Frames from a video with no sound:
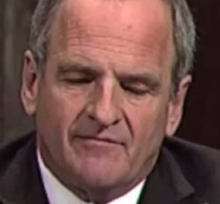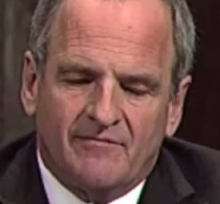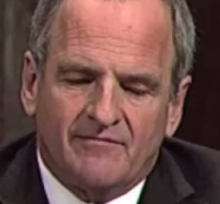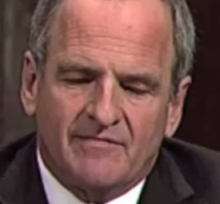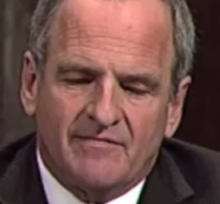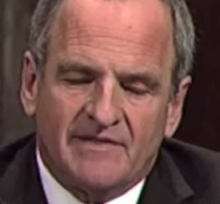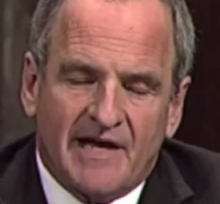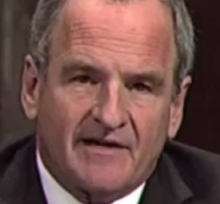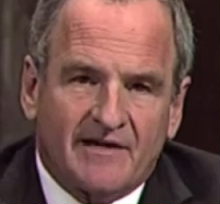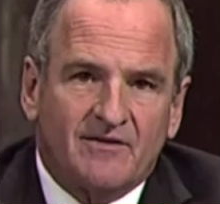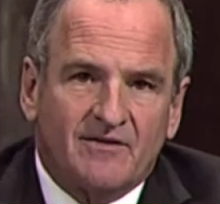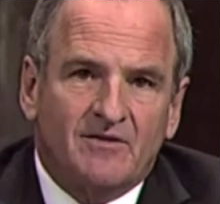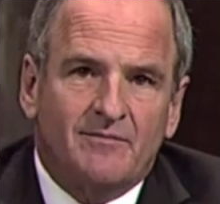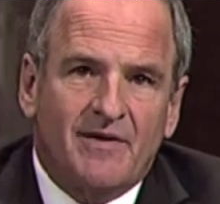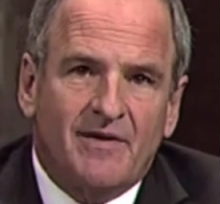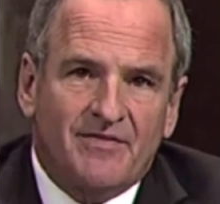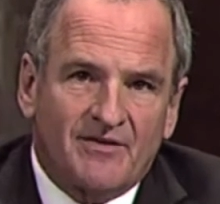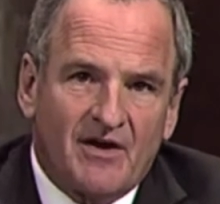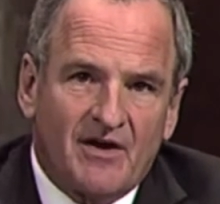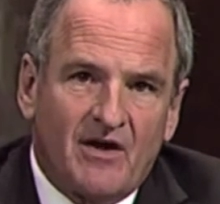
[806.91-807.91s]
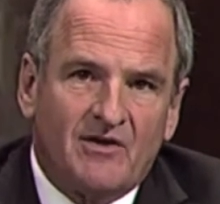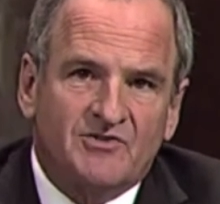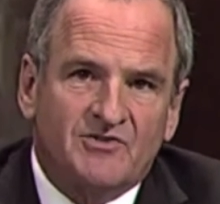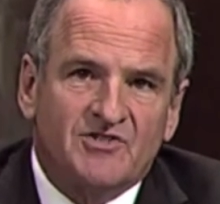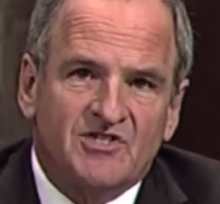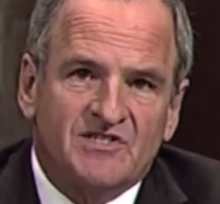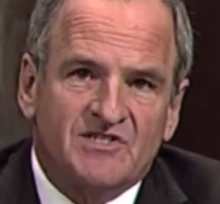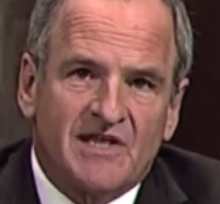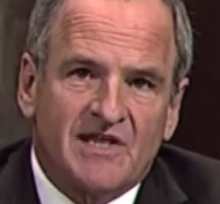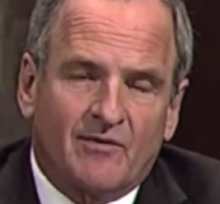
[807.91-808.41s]
uh, technical
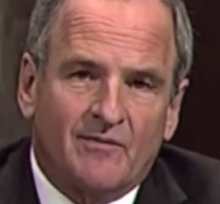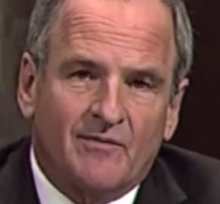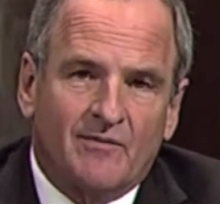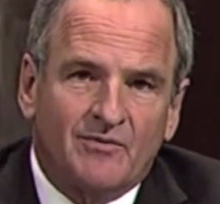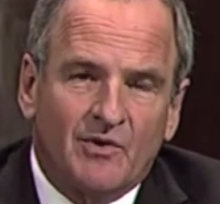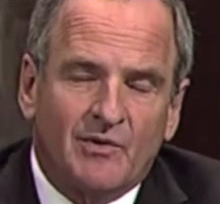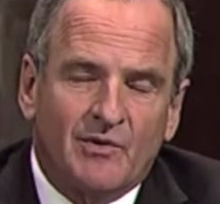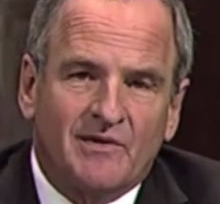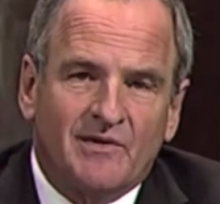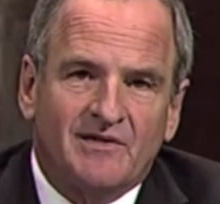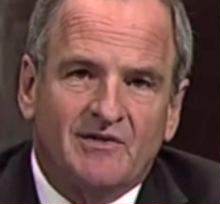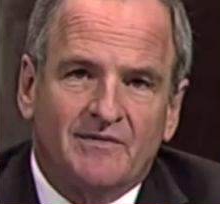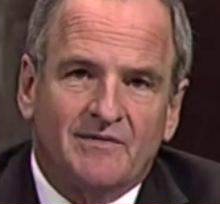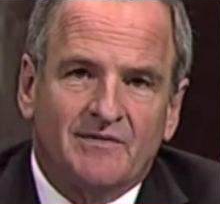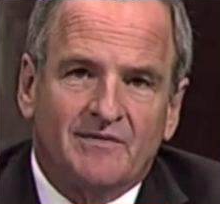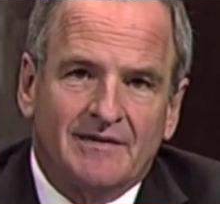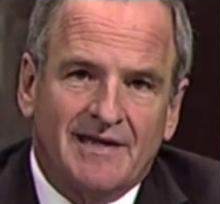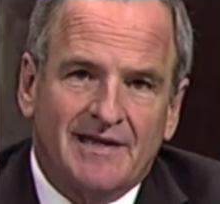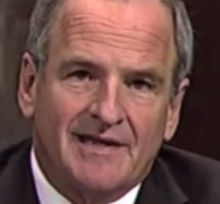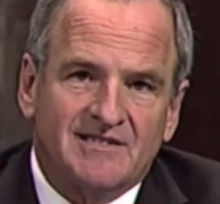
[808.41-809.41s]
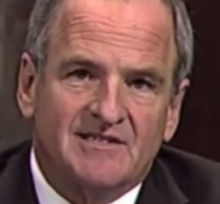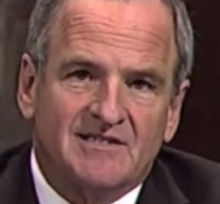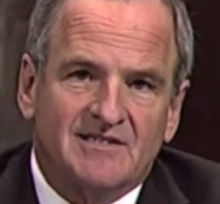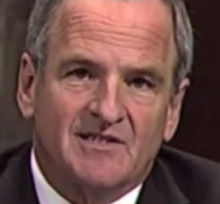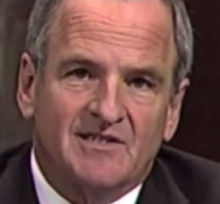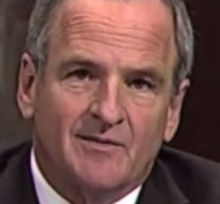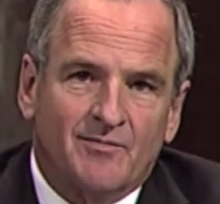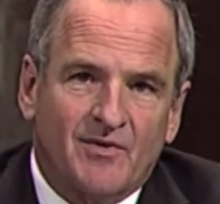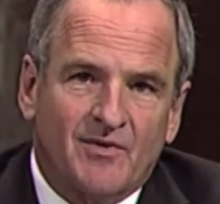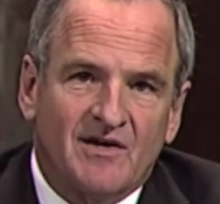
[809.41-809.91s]
methodologies that were employed during the
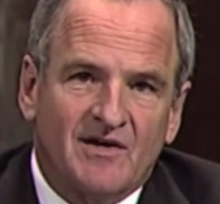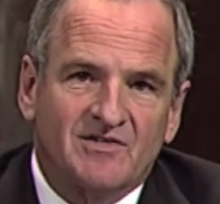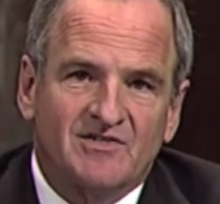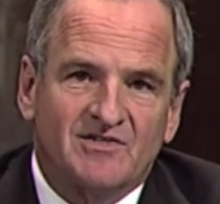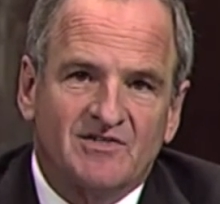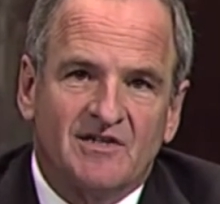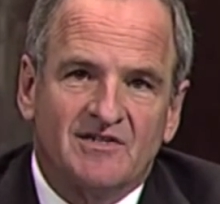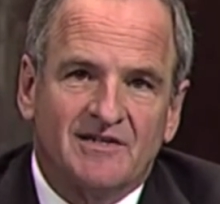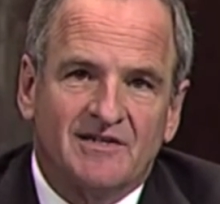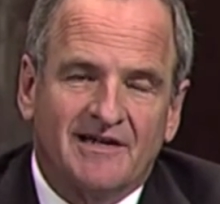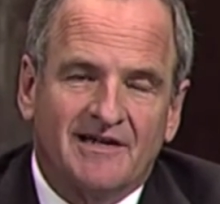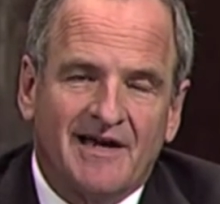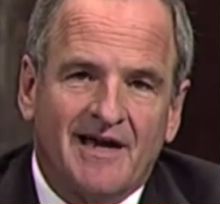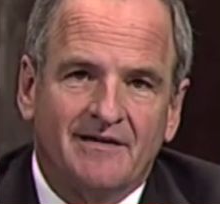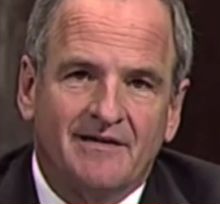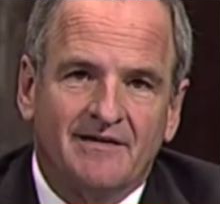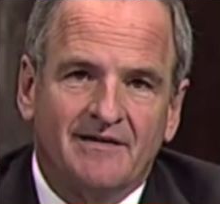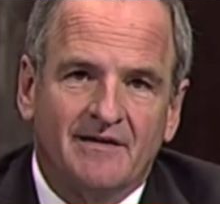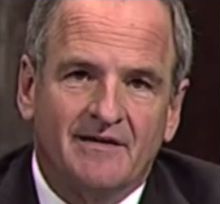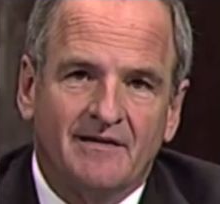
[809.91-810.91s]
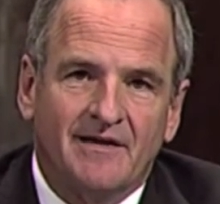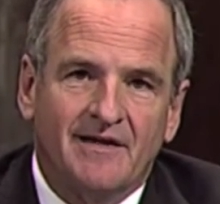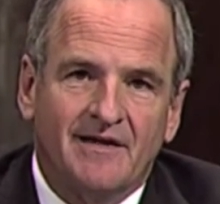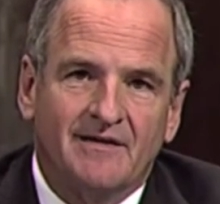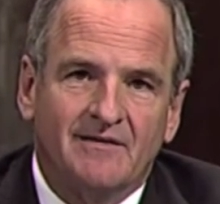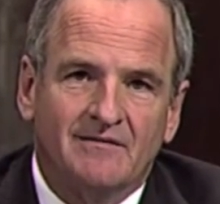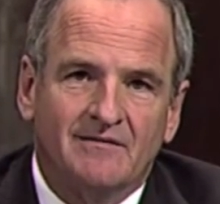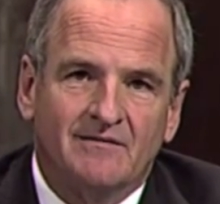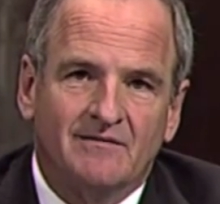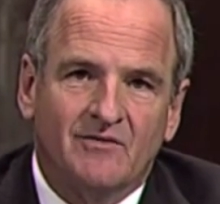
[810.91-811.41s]
licensing process to
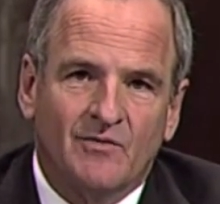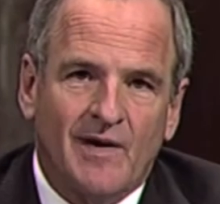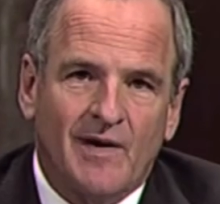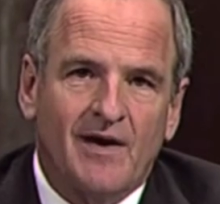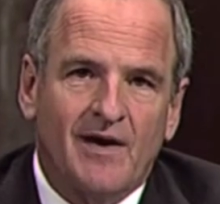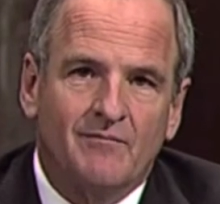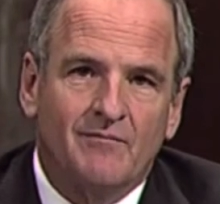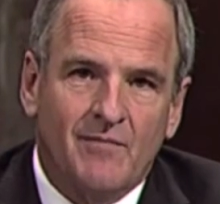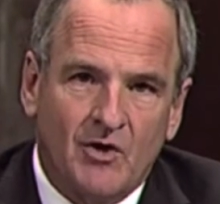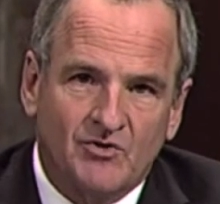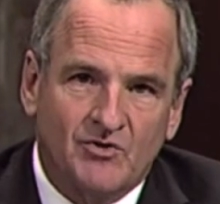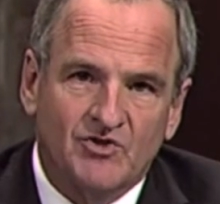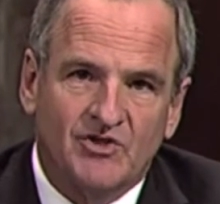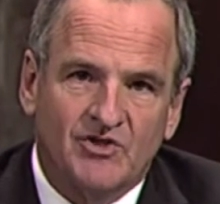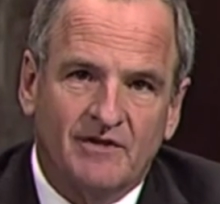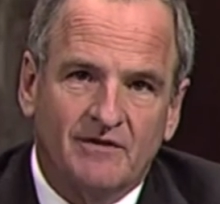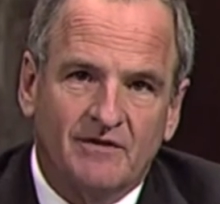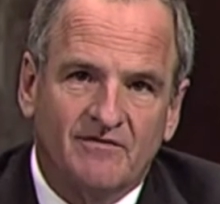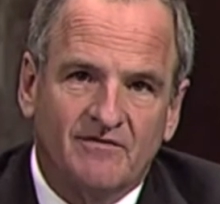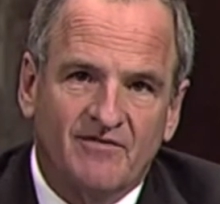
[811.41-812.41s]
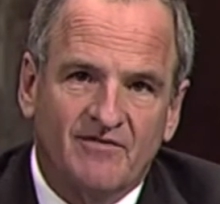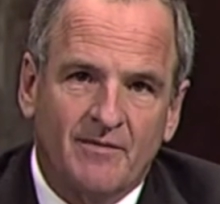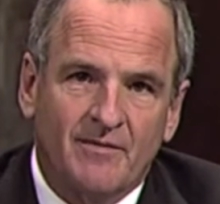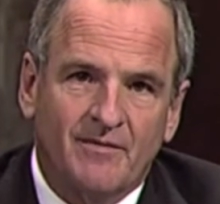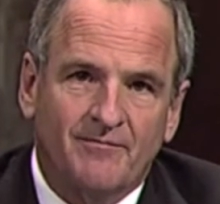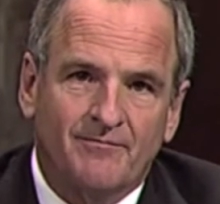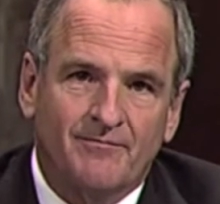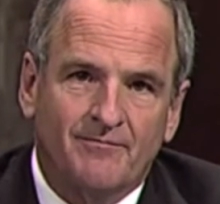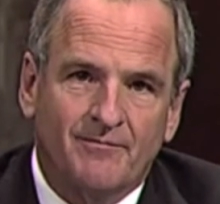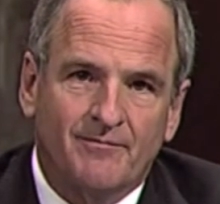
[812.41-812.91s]
calculate ground motion
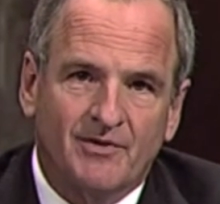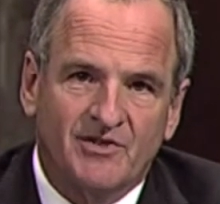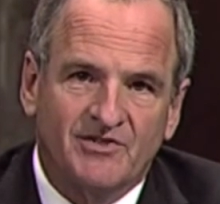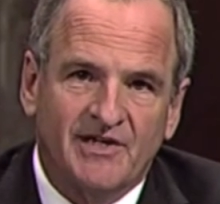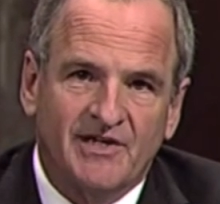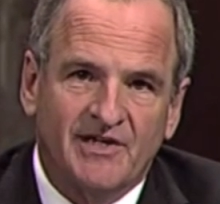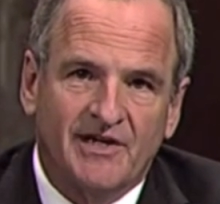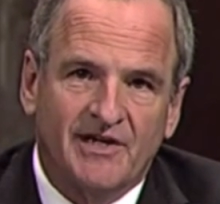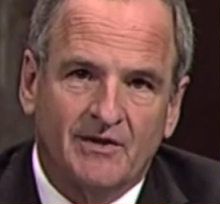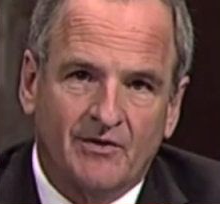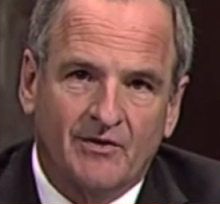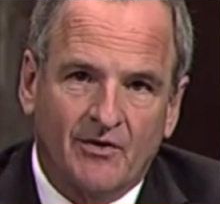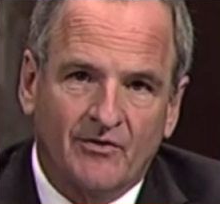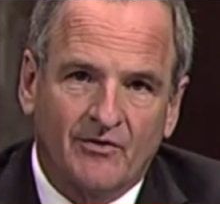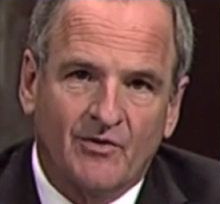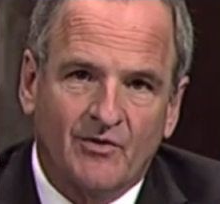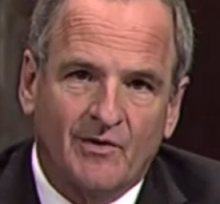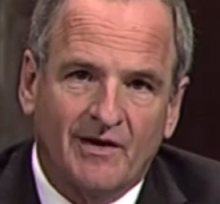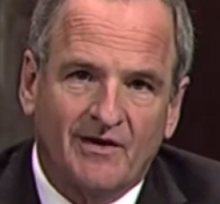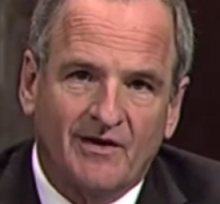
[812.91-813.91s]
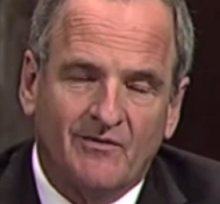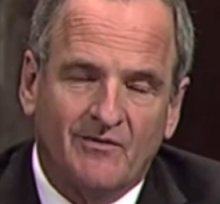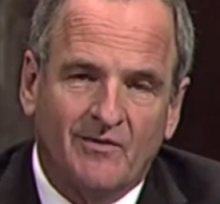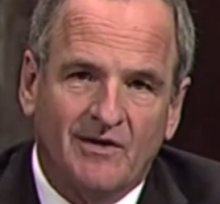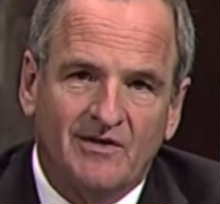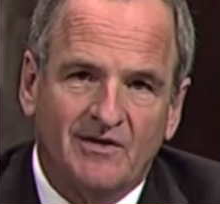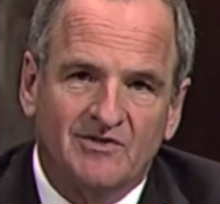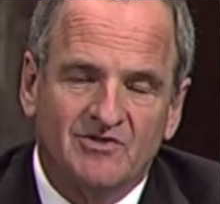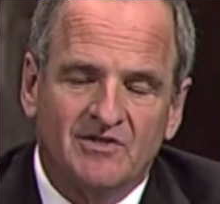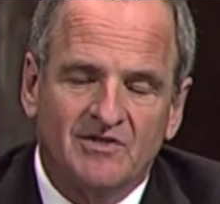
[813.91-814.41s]
from a particular earthquake
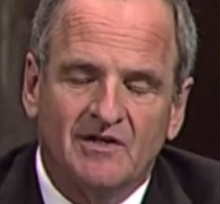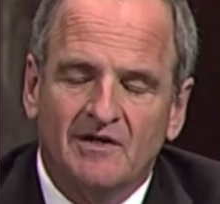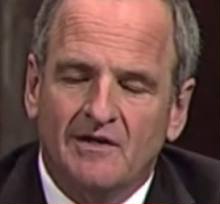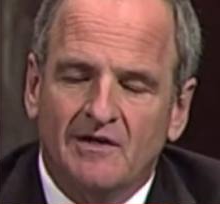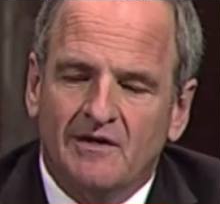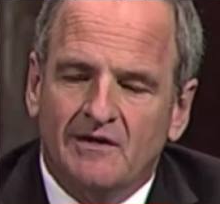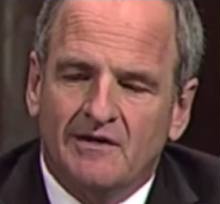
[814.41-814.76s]
was